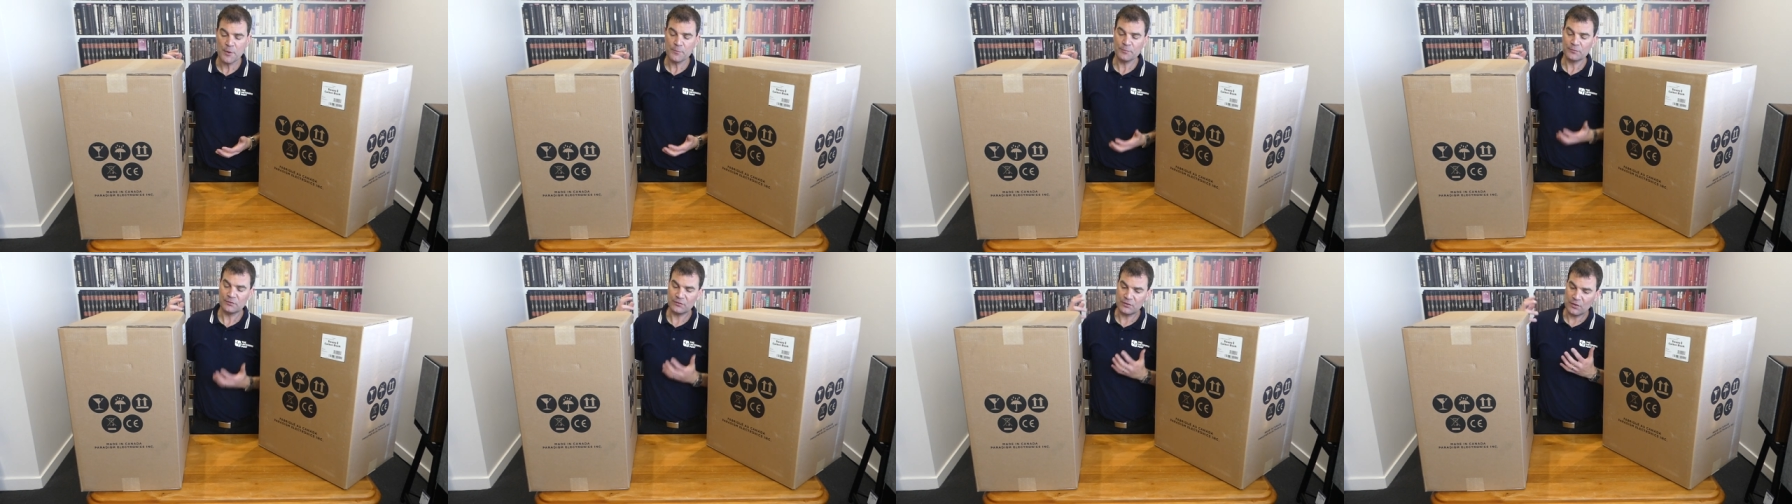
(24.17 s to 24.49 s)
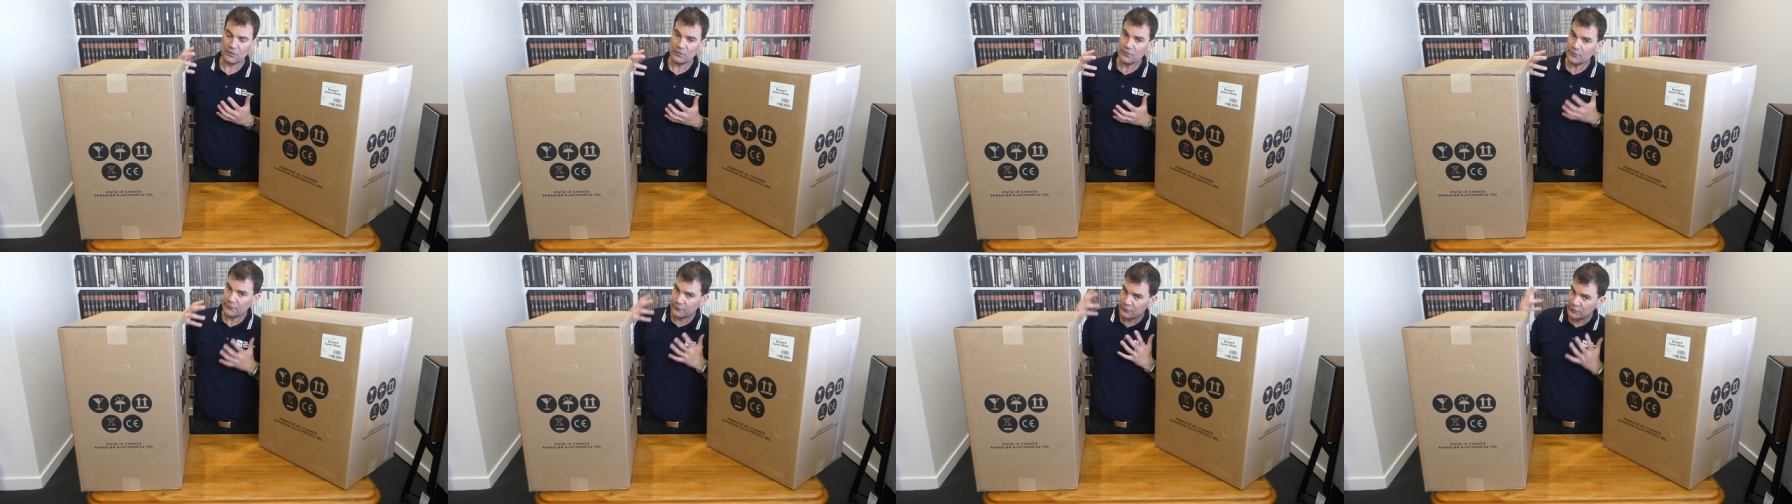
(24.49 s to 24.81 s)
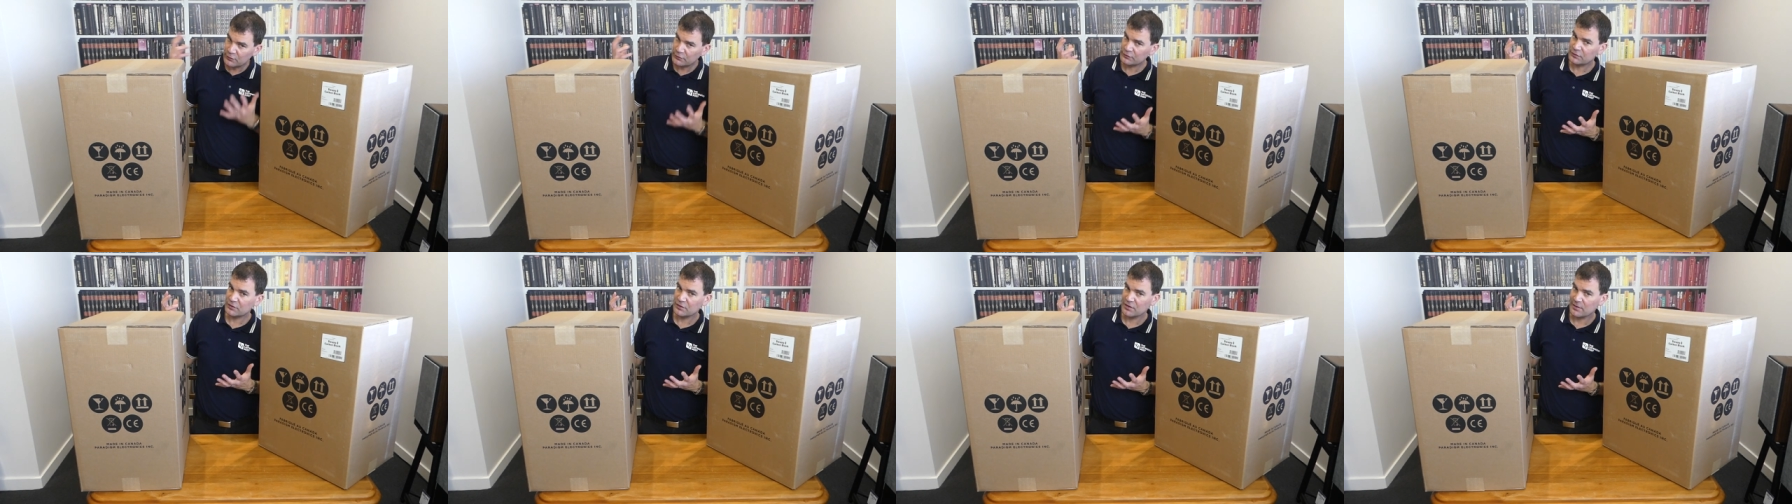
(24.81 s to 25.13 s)
So the
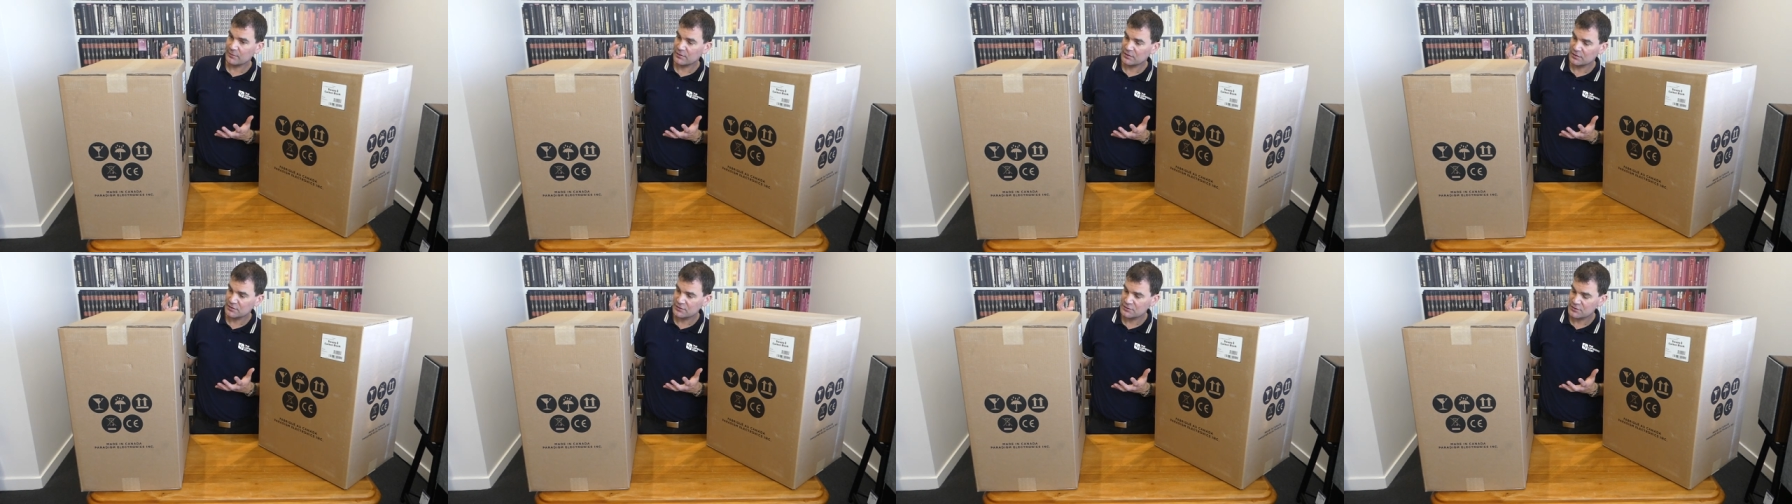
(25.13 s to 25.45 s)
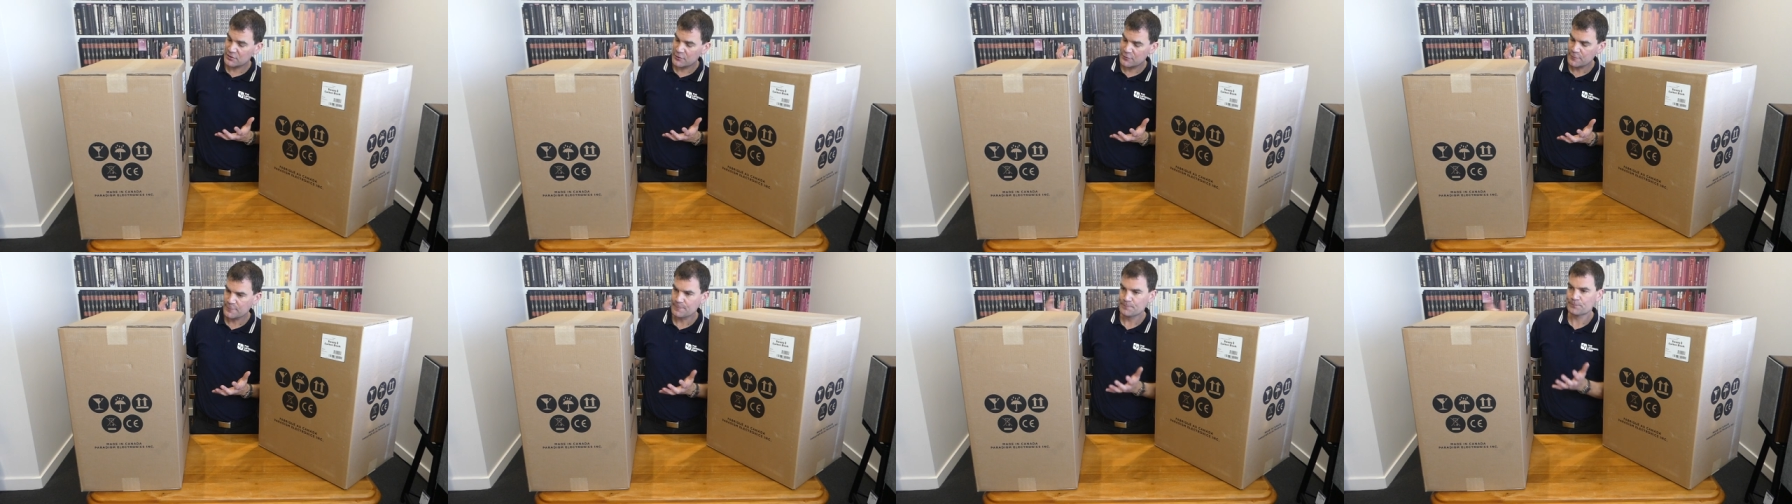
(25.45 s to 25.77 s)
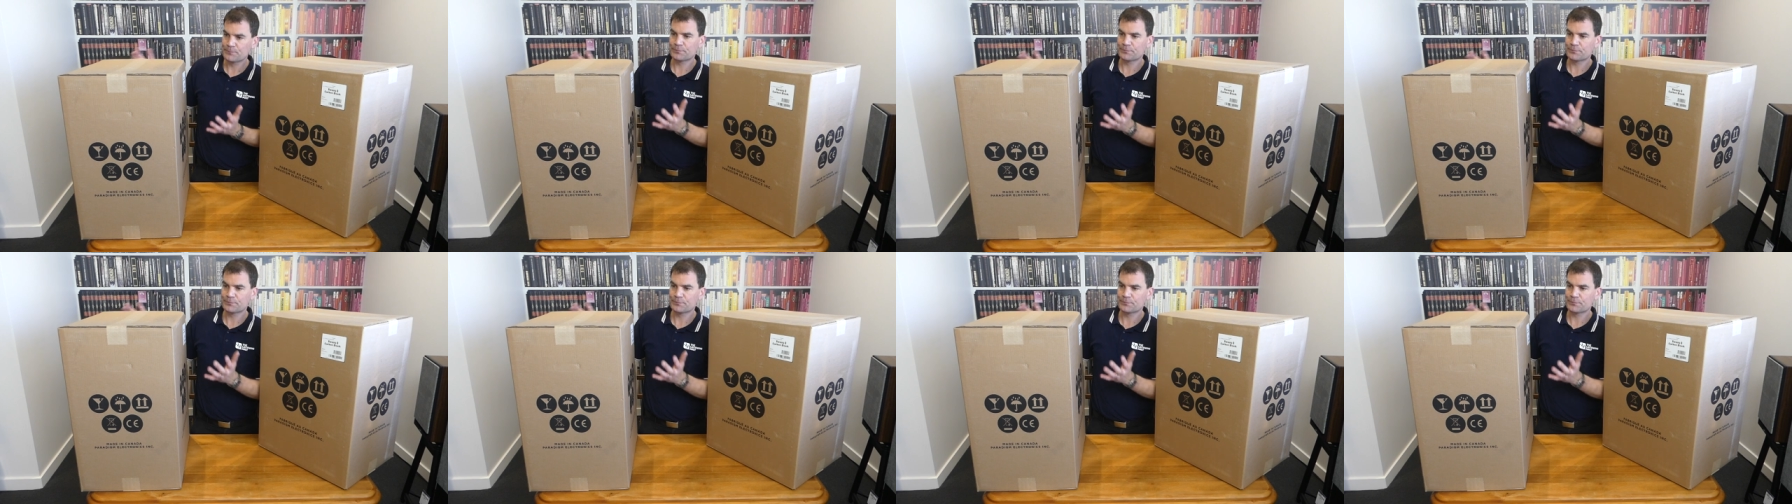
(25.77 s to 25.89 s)
first thing I'm going to do